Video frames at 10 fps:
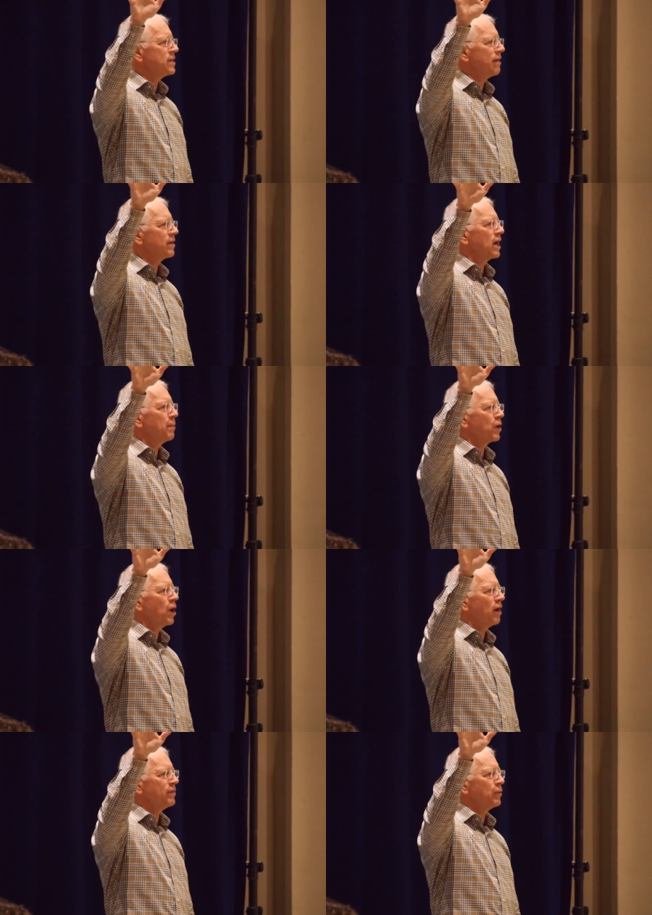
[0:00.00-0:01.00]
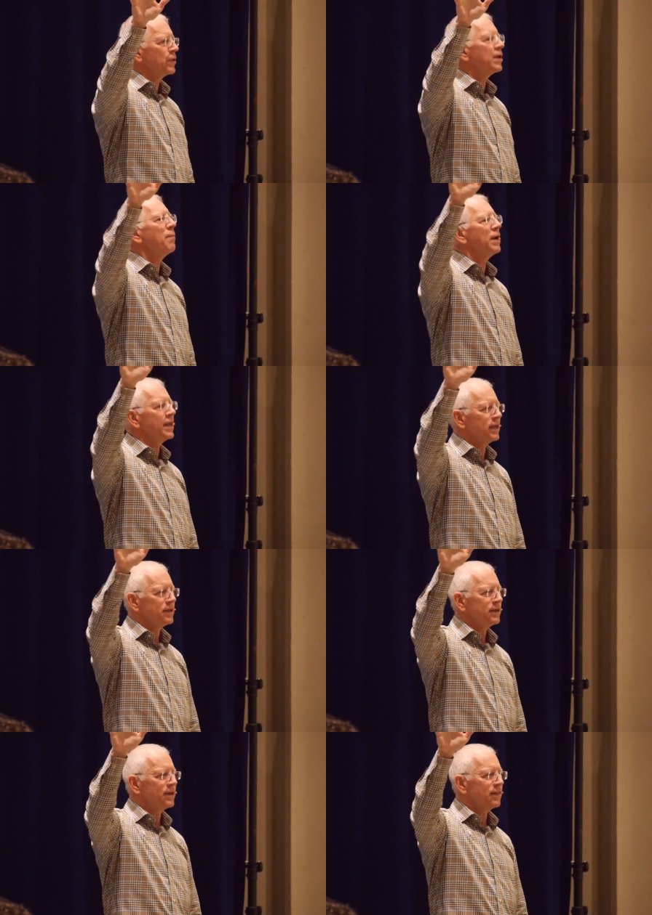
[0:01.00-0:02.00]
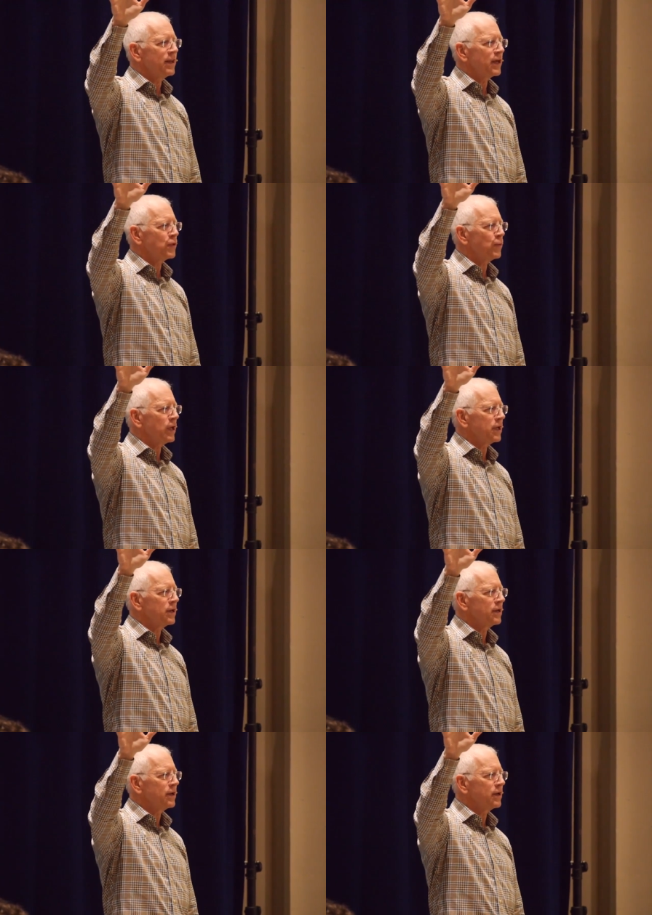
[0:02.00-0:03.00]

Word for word: to have a cup of coffee with somebody in the next week?